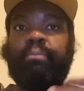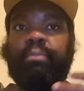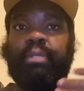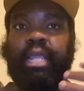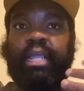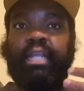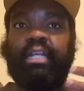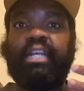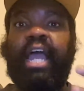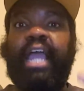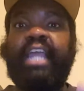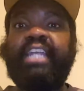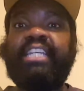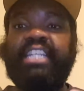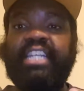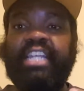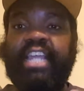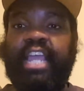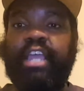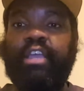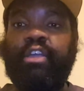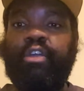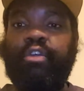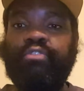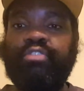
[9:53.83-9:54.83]
that
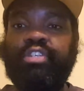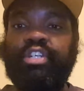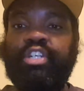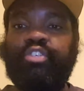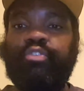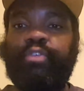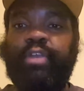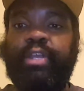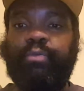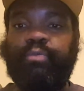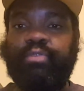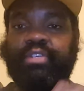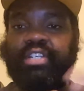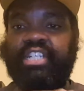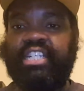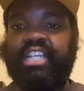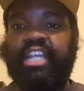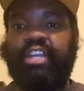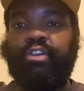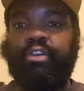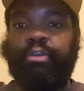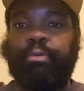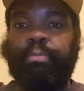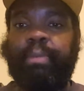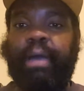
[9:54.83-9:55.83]
19-game losing streak was
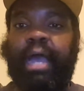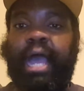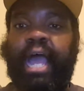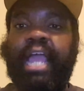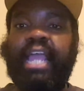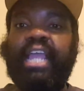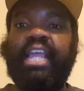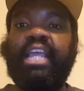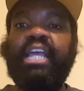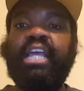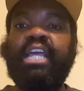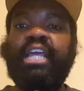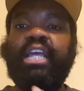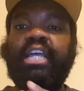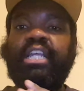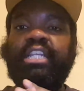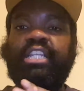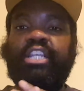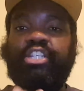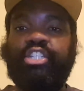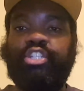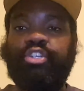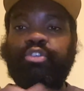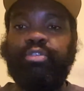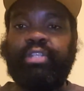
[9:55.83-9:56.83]
centered by
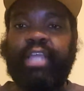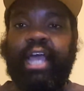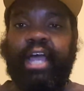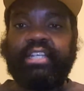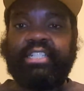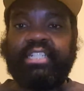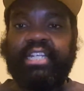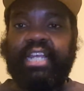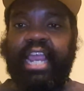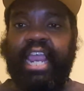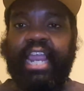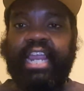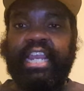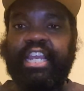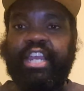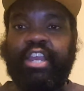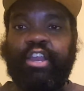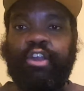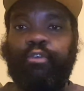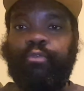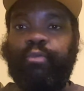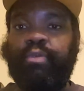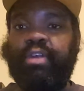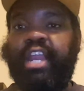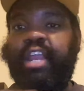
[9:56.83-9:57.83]
the 2008
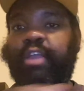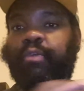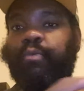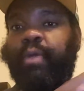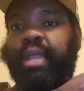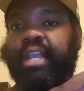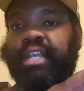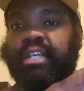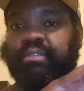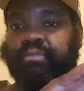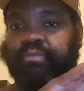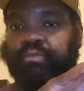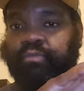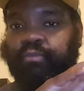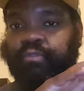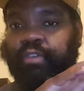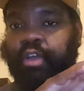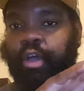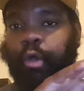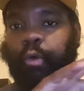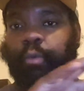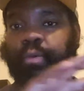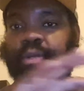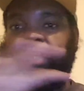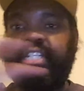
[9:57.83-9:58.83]
year where they went
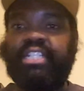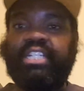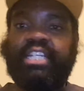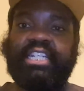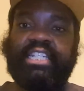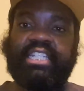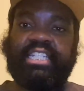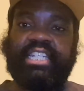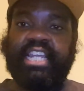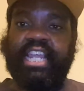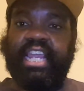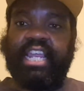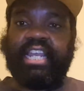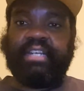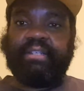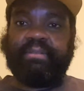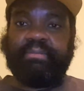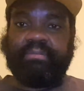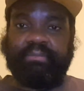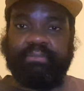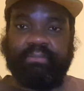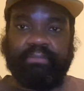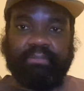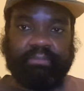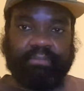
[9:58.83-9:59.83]
0-16.
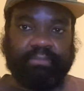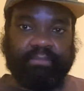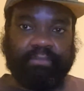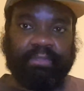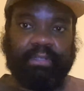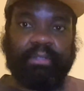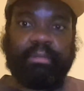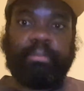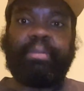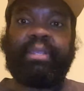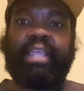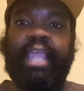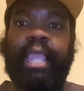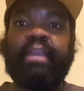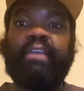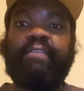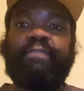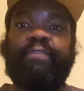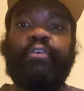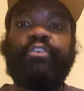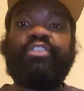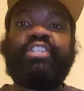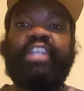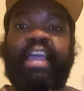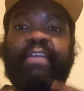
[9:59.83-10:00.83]
became the
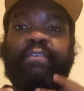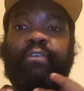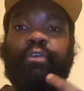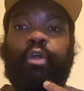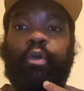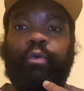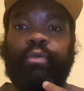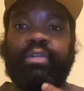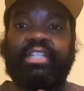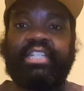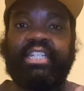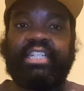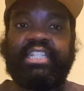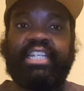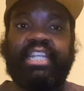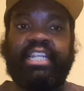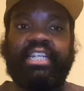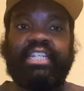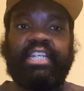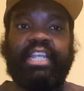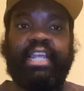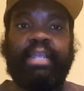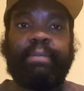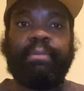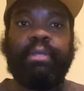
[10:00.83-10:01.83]
first ever
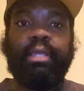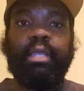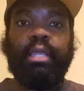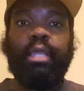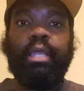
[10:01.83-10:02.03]
0-16 team.